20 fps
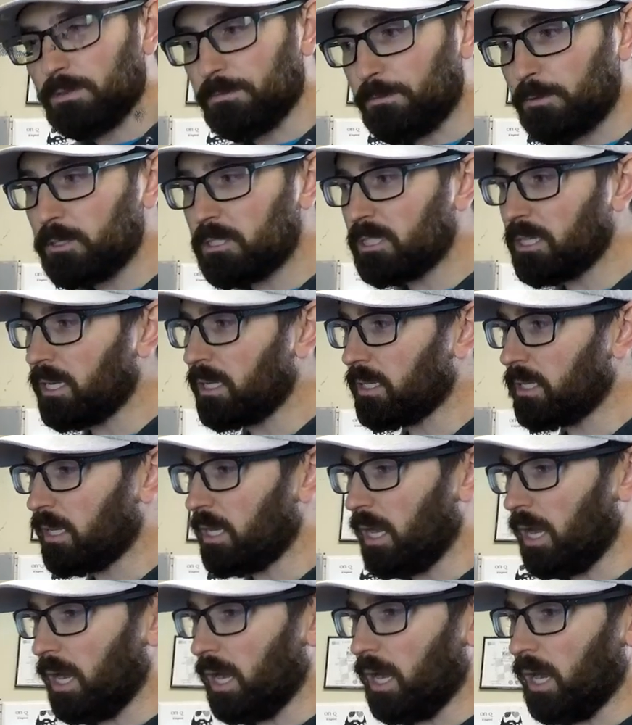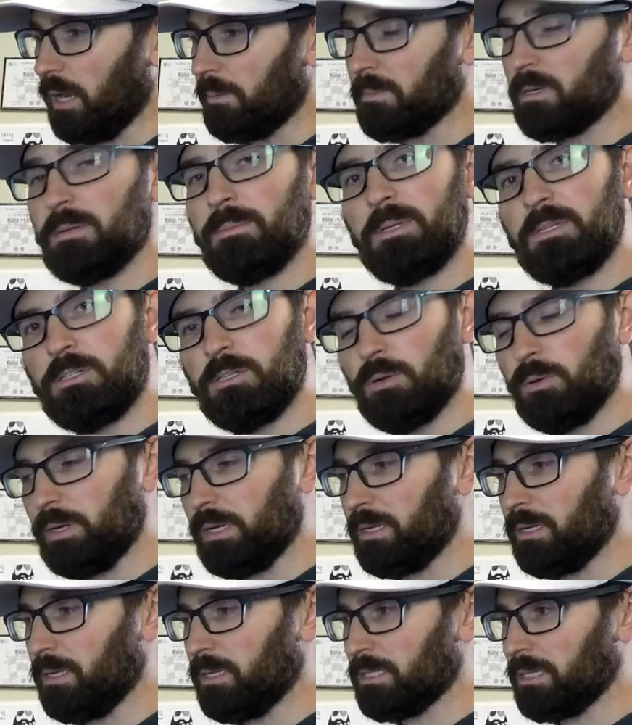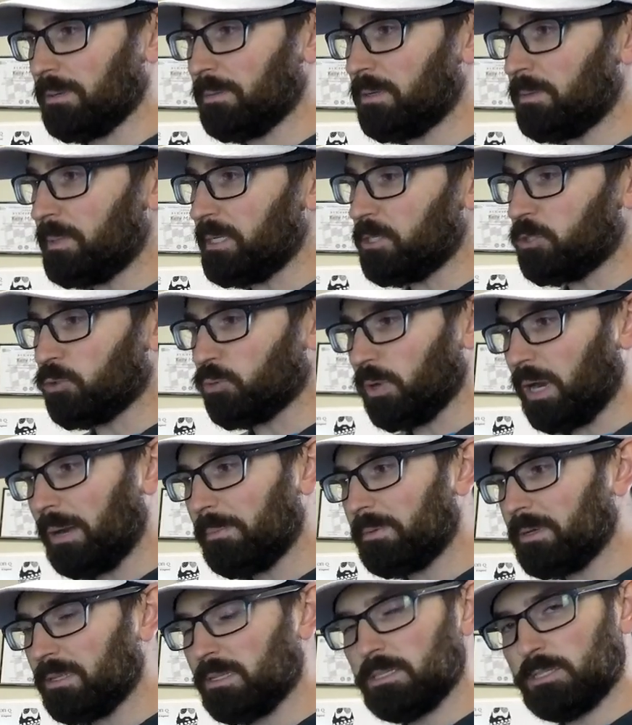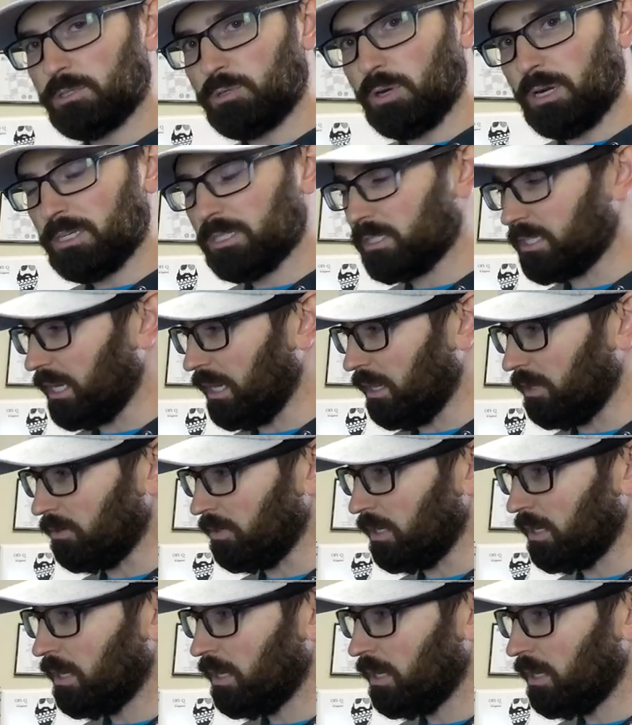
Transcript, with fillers: The first thing that I'm going to be doing is I'm going to be dropping this truss down